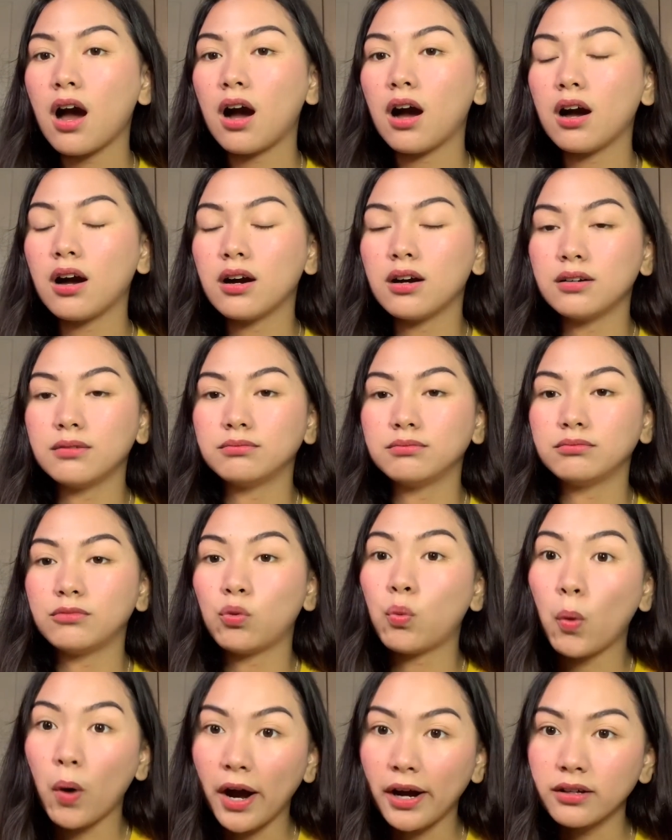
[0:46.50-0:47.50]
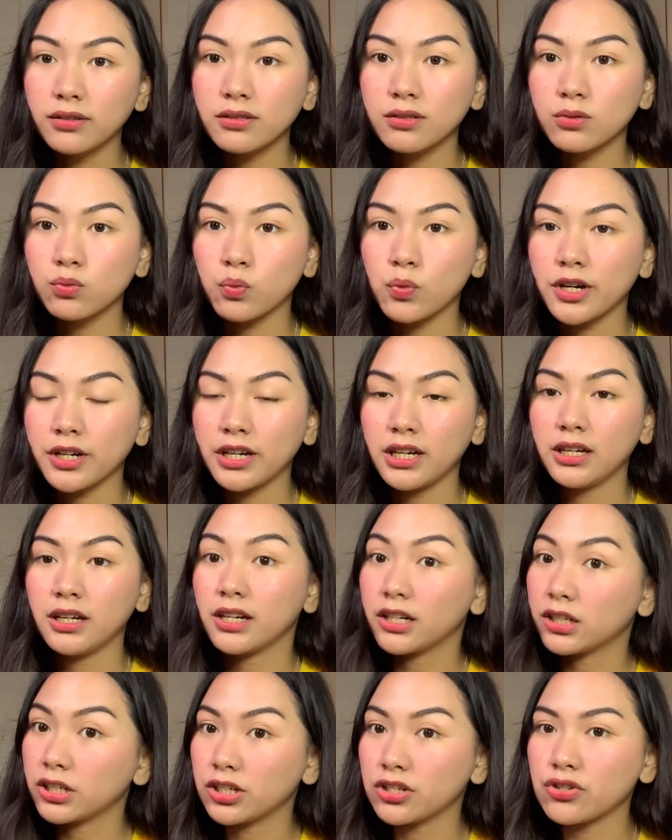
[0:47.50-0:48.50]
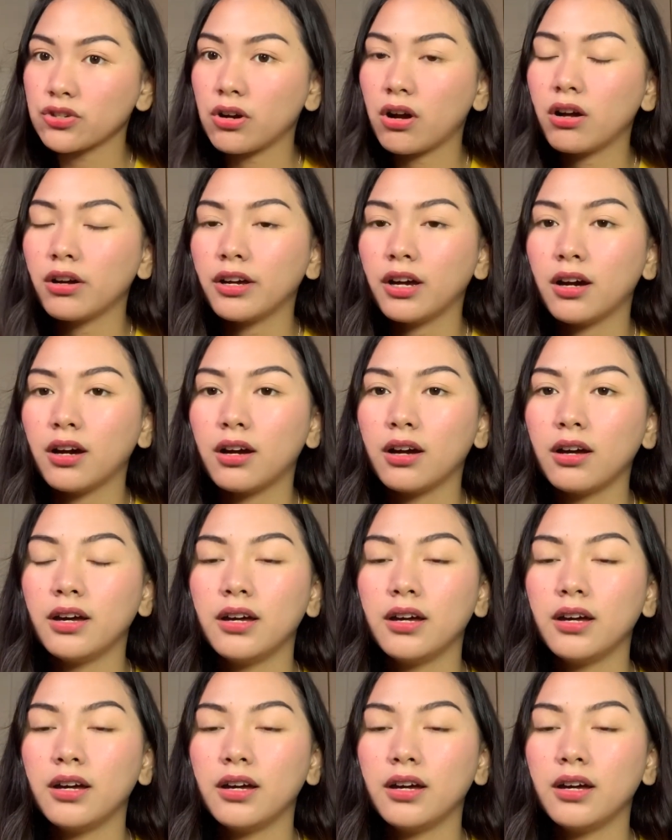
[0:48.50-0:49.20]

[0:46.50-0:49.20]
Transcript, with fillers: um, whilst working here in Shaya?